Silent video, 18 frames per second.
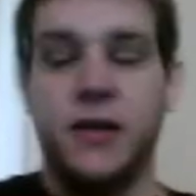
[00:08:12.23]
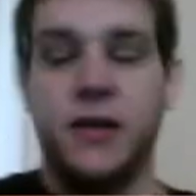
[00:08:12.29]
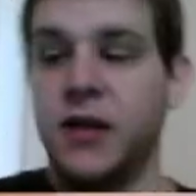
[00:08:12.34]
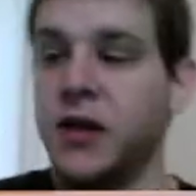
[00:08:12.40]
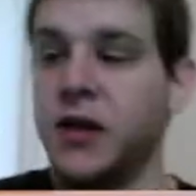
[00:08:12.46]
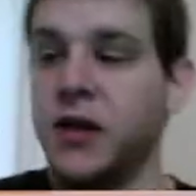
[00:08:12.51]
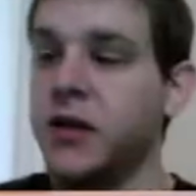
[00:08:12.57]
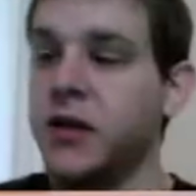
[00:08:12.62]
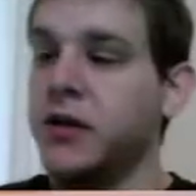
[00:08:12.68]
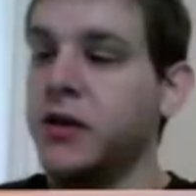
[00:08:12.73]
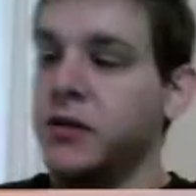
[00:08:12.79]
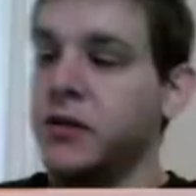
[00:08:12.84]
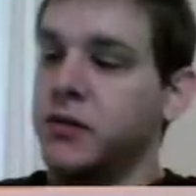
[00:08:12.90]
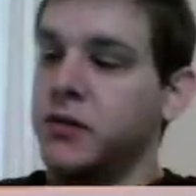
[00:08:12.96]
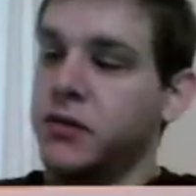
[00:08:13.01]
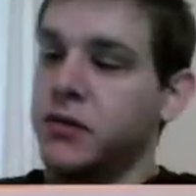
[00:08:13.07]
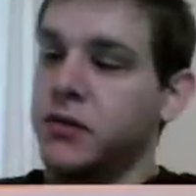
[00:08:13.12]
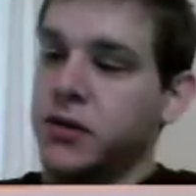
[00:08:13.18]
the
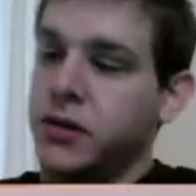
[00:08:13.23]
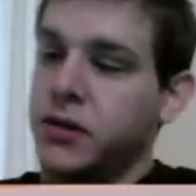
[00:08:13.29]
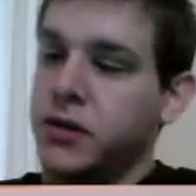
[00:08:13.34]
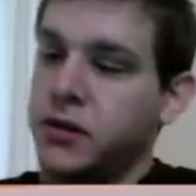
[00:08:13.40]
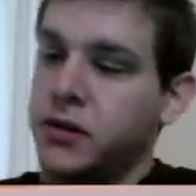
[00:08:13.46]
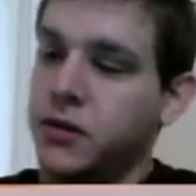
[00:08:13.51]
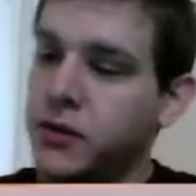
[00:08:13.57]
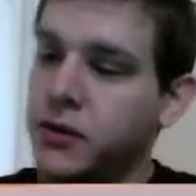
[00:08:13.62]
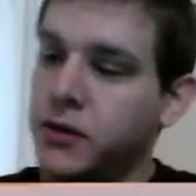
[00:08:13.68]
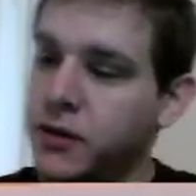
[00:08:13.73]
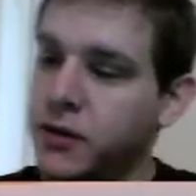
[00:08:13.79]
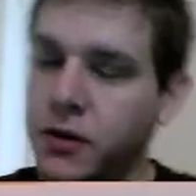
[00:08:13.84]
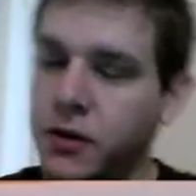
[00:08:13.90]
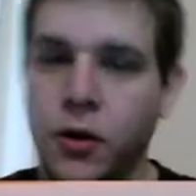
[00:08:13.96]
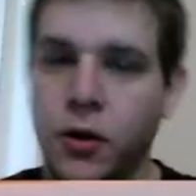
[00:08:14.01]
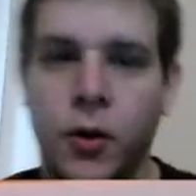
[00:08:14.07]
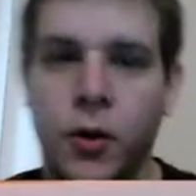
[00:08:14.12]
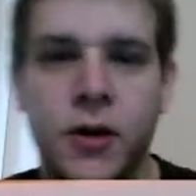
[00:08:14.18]

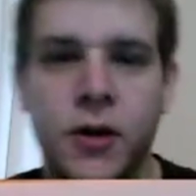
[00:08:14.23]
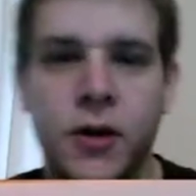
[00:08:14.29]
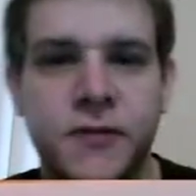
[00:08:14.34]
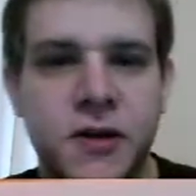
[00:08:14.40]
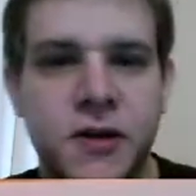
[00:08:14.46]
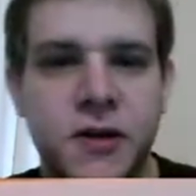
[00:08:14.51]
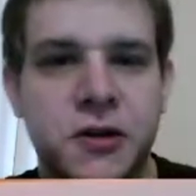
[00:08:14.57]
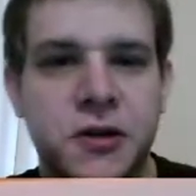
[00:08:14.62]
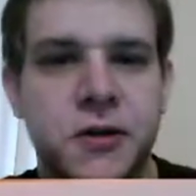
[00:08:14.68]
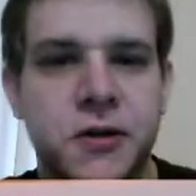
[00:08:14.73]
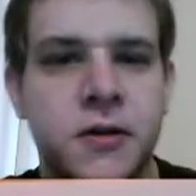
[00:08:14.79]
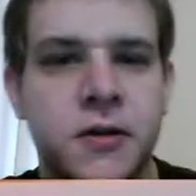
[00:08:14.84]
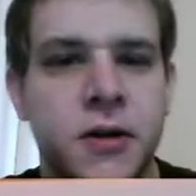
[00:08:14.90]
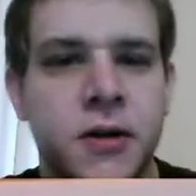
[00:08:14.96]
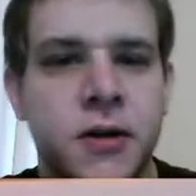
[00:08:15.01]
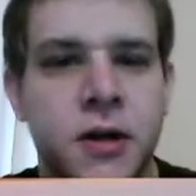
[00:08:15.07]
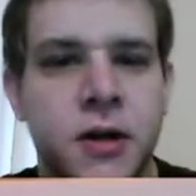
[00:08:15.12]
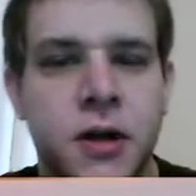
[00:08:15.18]
Euler function
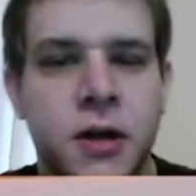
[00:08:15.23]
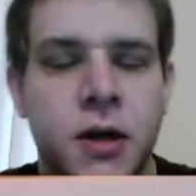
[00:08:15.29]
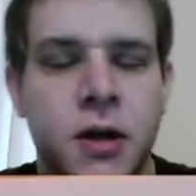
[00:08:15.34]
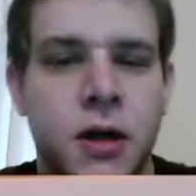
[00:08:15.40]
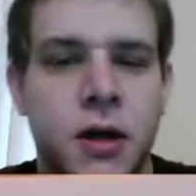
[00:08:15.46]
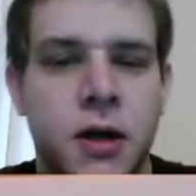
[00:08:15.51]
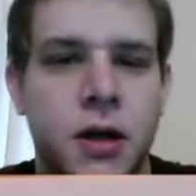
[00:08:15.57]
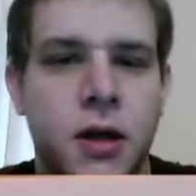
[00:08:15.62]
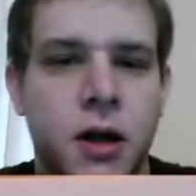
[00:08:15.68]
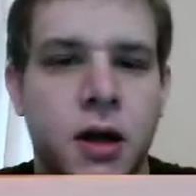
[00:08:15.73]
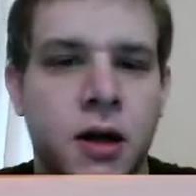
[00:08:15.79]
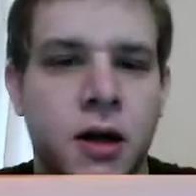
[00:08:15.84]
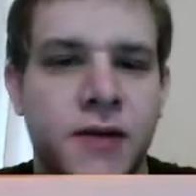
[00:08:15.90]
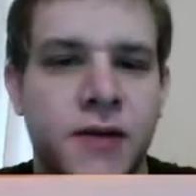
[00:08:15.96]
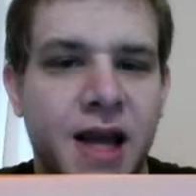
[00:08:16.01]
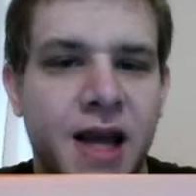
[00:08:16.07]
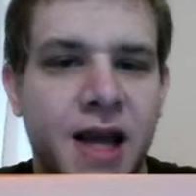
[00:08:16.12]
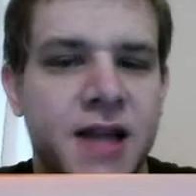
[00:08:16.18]

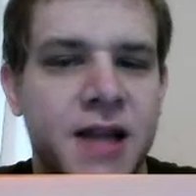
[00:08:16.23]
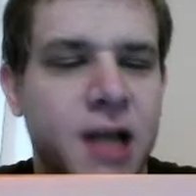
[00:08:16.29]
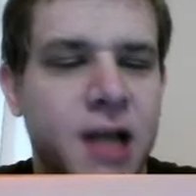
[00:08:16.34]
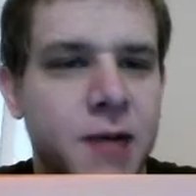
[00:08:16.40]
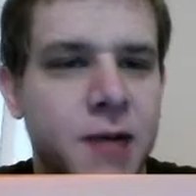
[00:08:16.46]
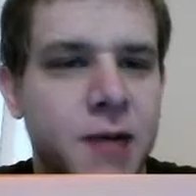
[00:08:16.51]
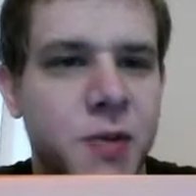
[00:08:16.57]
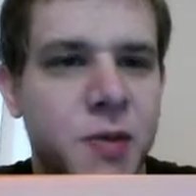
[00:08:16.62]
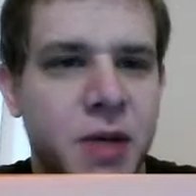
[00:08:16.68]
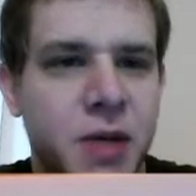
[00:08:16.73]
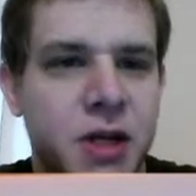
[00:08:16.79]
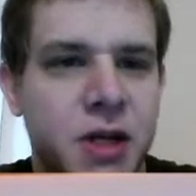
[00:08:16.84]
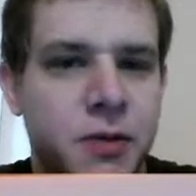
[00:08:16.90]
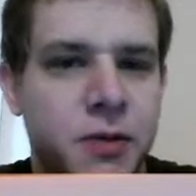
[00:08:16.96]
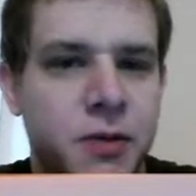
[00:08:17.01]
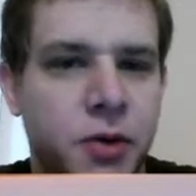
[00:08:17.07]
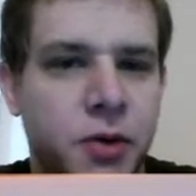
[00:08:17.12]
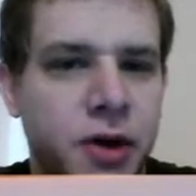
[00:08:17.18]
of a times b,
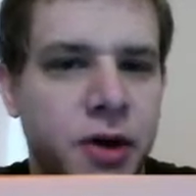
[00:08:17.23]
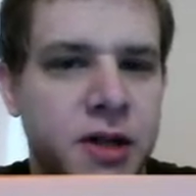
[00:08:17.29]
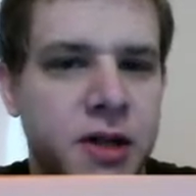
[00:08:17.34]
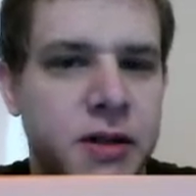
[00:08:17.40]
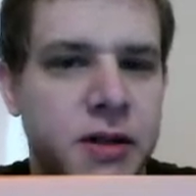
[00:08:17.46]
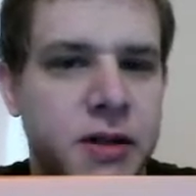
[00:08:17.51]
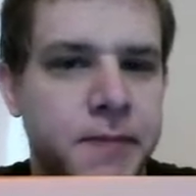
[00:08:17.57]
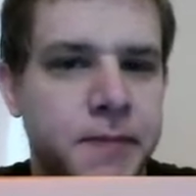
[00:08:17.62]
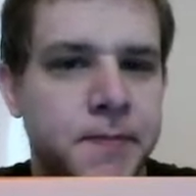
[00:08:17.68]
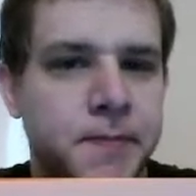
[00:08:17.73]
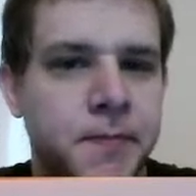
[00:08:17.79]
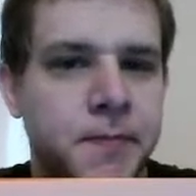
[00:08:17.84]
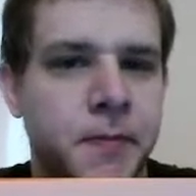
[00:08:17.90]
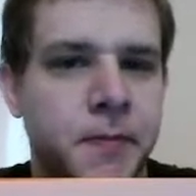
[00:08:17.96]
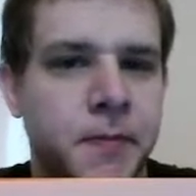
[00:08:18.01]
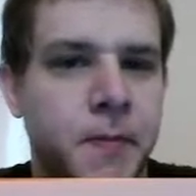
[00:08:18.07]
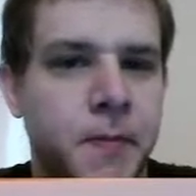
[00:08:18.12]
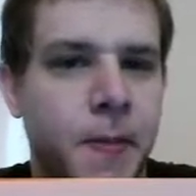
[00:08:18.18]
their product,
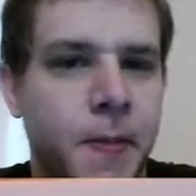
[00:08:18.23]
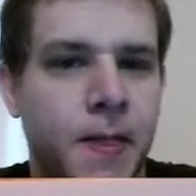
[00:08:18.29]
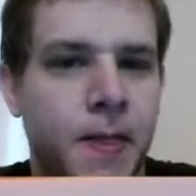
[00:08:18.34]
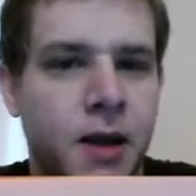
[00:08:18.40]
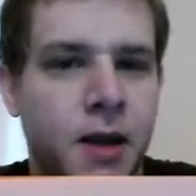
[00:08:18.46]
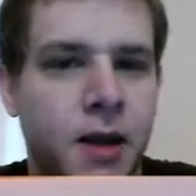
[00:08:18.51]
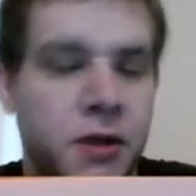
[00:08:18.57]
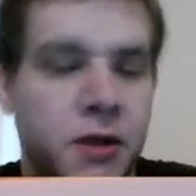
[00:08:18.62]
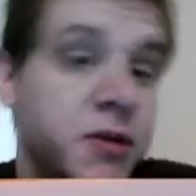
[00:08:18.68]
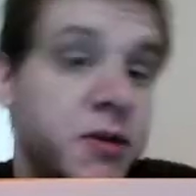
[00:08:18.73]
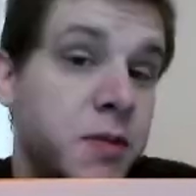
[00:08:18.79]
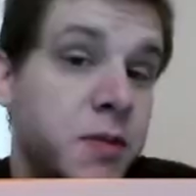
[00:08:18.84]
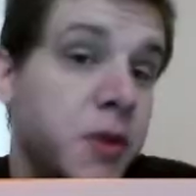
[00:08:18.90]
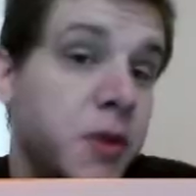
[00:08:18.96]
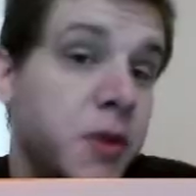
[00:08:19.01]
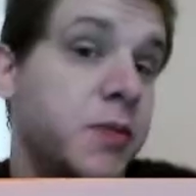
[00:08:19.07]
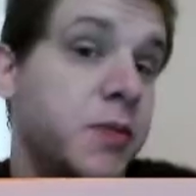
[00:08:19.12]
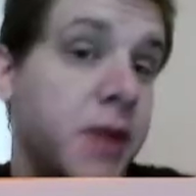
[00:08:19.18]
you just
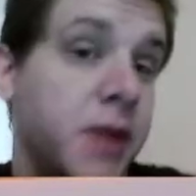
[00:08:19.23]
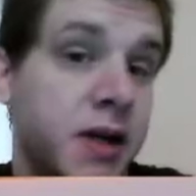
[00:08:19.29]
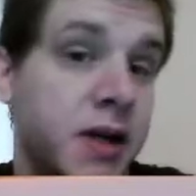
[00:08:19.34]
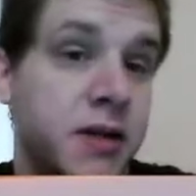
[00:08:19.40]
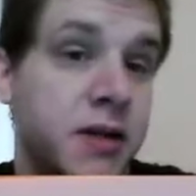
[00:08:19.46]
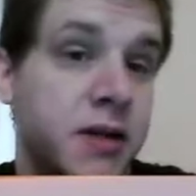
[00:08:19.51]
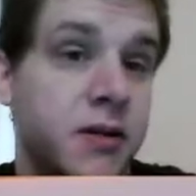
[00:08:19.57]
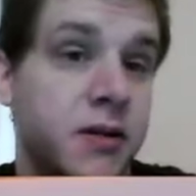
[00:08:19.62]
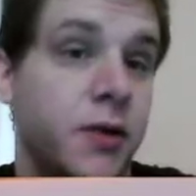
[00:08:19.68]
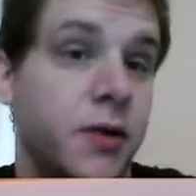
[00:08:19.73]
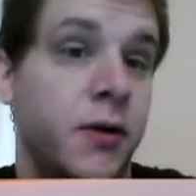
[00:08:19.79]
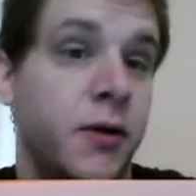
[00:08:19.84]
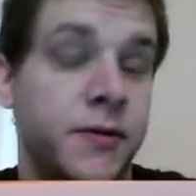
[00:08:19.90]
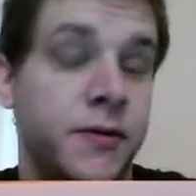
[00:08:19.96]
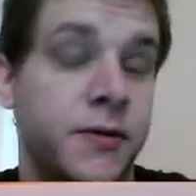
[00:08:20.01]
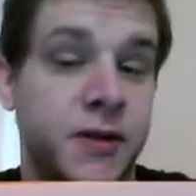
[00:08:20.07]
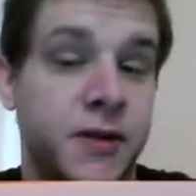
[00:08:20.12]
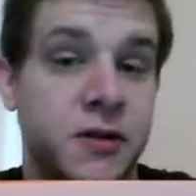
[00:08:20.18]
multiply the
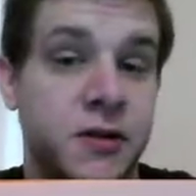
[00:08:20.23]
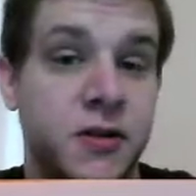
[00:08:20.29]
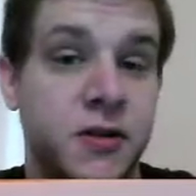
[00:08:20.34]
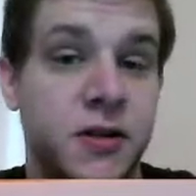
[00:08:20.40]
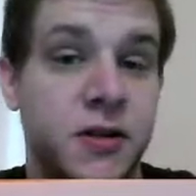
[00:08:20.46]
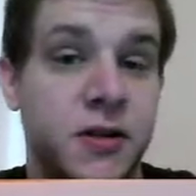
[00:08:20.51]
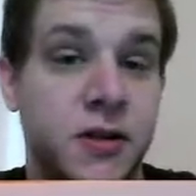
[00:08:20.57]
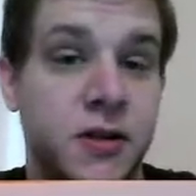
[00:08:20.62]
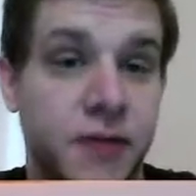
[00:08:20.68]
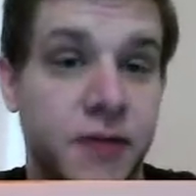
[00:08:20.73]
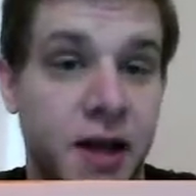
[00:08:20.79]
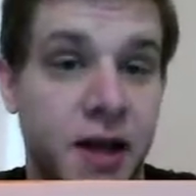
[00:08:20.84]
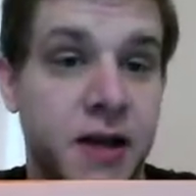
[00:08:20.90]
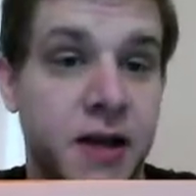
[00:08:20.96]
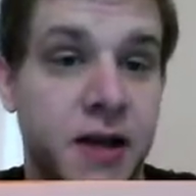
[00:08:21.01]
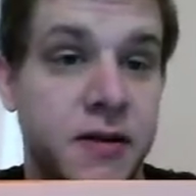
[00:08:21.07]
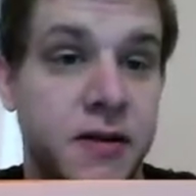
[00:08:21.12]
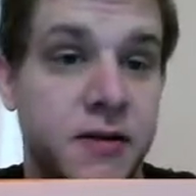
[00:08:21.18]
Euler functions of
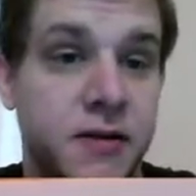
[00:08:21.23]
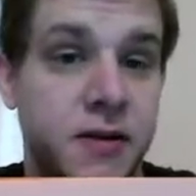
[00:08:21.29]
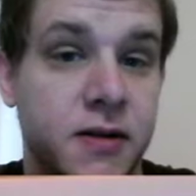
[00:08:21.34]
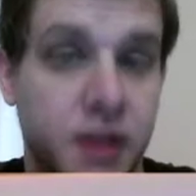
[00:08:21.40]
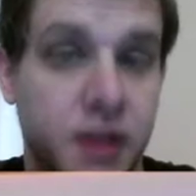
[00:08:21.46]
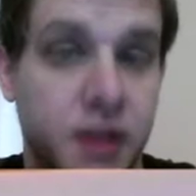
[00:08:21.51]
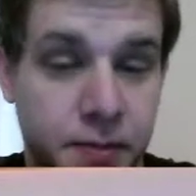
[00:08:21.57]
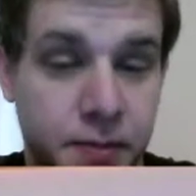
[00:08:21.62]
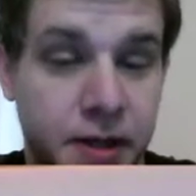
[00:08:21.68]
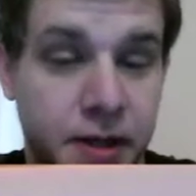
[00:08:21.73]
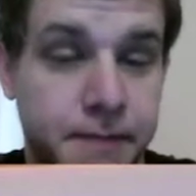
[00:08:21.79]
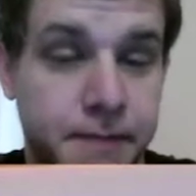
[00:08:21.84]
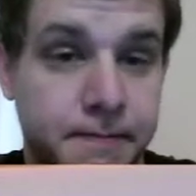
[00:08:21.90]
a and b.